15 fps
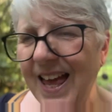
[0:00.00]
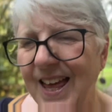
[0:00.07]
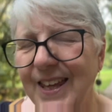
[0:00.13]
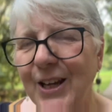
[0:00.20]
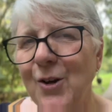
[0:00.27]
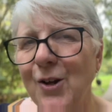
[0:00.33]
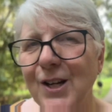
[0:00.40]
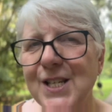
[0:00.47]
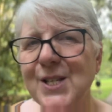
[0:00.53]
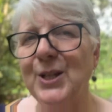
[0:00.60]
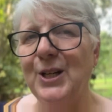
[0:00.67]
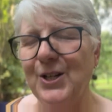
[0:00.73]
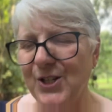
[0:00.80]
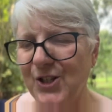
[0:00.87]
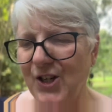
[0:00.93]
They call us the
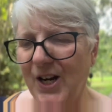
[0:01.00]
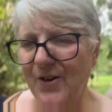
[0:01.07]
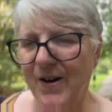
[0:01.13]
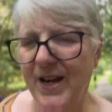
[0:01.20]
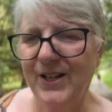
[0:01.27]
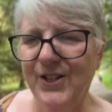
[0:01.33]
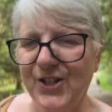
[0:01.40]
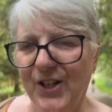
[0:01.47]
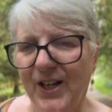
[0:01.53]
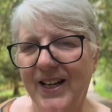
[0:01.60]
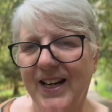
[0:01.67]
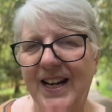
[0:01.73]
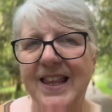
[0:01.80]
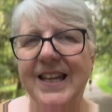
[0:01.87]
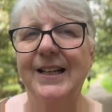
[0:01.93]
lost generation,
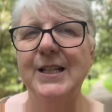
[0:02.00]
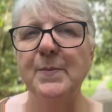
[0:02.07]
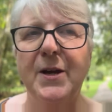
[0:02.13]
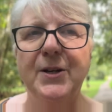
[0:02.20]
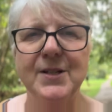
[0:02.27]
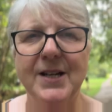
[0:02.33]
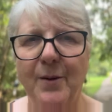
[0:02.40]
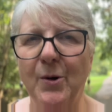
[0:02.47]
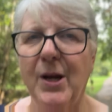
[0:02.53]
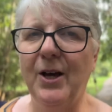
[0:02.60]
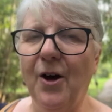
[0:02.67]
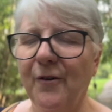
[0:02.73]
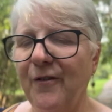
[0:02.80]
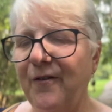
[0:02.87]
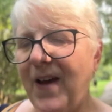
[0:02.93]
and I think it's about time we
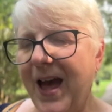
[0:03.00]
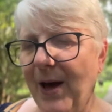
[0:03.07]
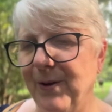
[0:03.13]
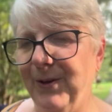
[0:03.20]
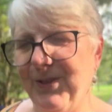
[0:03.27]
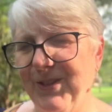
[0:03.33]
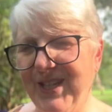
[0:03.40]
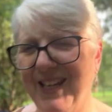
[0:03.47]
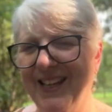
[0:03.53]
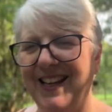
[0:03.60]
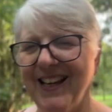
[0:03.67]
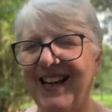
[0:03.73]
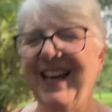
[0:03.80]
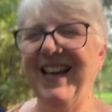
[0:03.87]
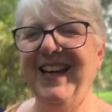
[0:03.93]
got found
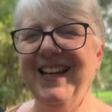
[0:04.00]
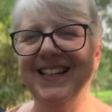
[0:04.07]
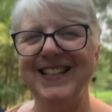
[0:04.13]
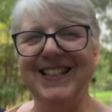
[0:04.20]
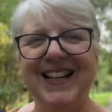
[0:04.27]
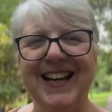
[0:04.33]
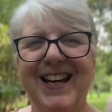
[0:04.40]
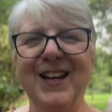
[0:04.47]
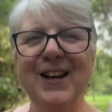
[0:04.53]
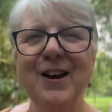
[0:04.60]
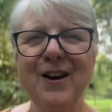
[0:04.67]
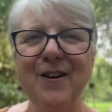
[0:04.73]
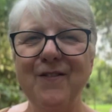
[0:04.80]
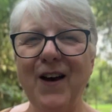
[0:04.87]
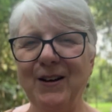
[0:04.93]
and uh,
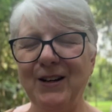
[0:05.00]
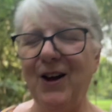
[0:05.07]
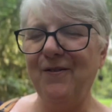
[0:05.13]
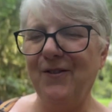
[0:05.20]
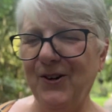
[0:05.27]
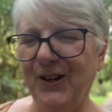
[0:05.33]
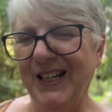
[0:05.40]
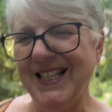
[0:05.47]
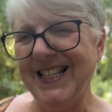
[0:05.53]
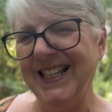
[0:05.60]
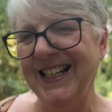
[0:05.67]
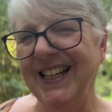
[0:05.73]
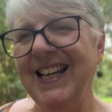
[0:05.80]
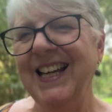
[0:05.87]
found our voice.